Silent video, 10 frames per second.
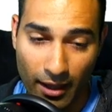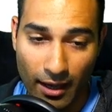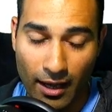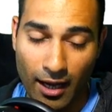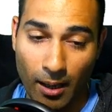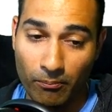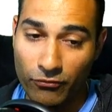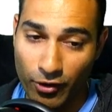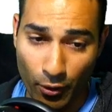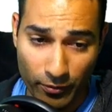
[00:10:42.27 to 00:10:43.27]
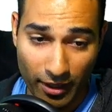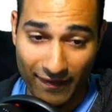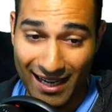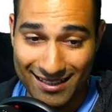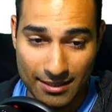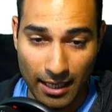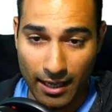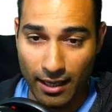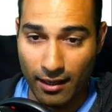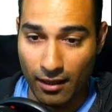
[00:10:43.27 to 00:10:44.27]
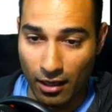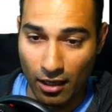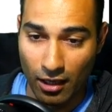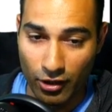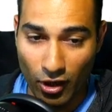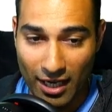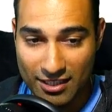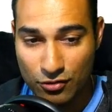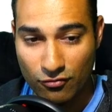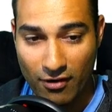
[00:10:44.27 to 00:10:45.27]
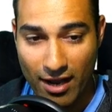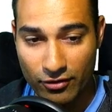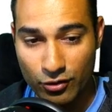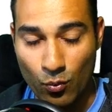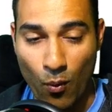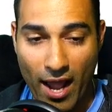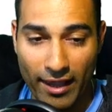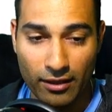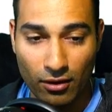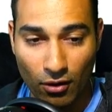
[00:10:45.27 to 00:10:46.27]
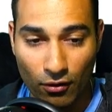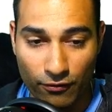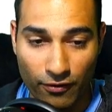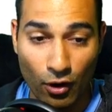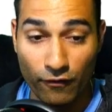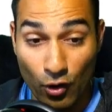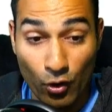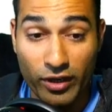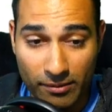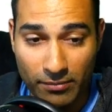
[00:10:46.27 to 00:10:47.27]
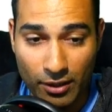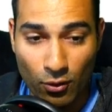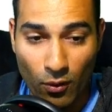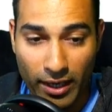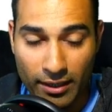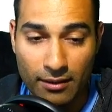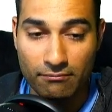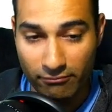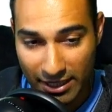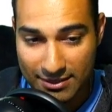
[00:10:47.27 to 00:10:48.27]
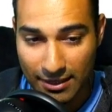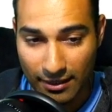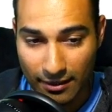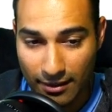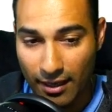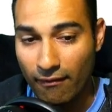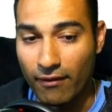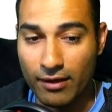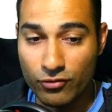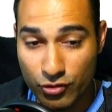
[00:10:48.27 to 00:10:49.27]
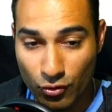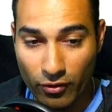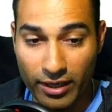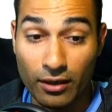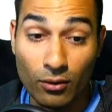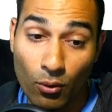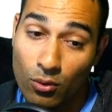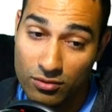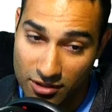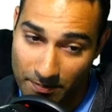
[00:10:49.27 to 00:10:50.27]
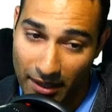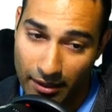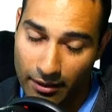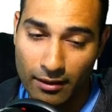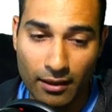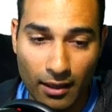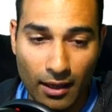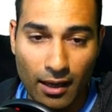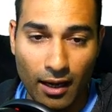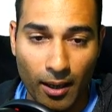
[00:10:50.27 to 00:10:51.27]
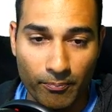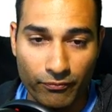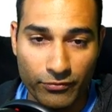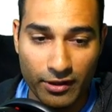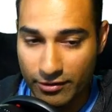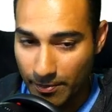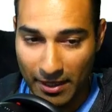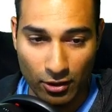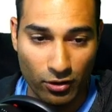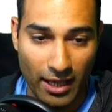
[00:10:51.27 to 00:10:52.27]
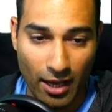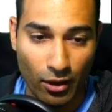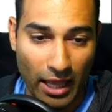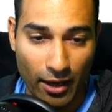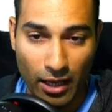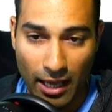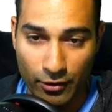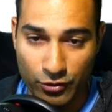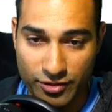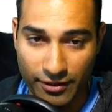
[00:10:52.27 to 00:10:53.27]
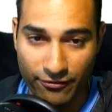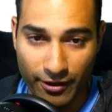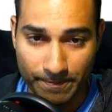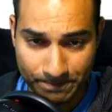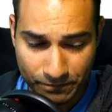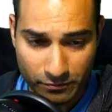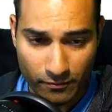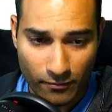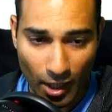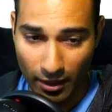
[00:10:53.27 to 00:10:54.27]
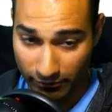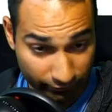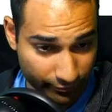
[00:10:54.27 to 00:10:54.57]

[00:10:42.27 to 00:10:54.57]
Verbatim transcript: Um, so that is a, a nice rounded way of, of earning Bitcoin, mixing it, and then storing it or spending it, um, depending on how, how, how you see fit. And